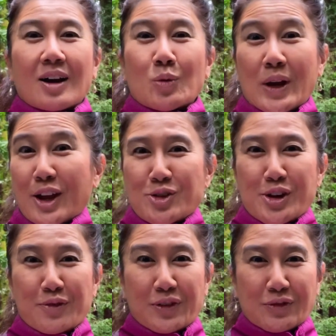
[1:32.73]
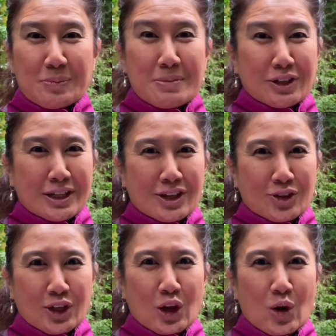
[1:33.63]
150 million
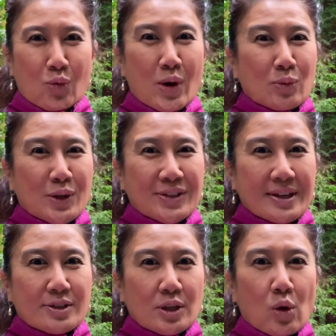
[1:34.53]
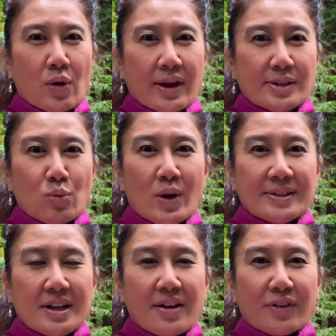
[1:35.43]
years ago, redwoods and sequoias
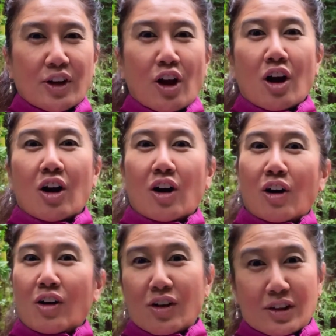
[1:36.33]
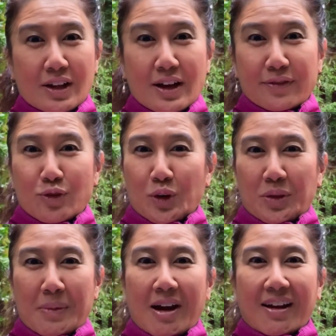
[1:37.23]
once covered all of
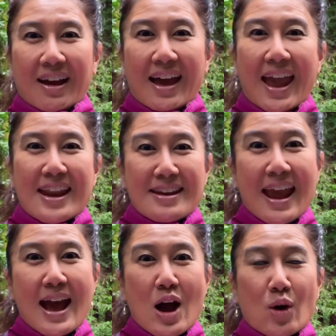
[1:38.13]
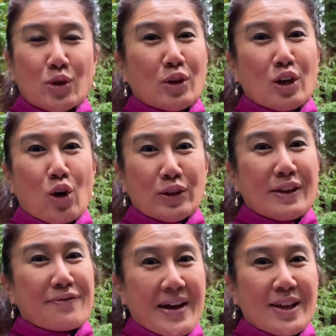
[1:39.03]
North America, and now you can
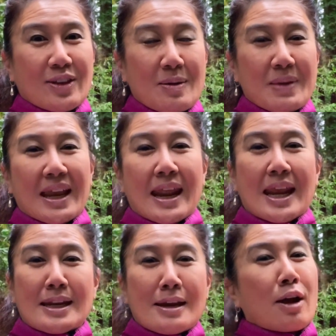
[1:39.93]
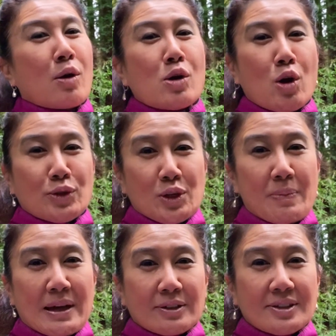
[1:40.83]
only find them in a narrow coastal
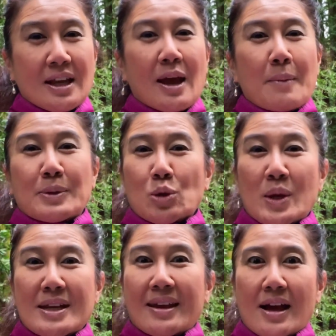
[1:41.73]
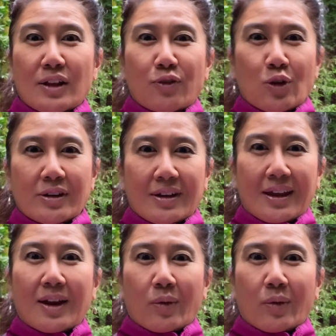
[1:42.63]
belt between California and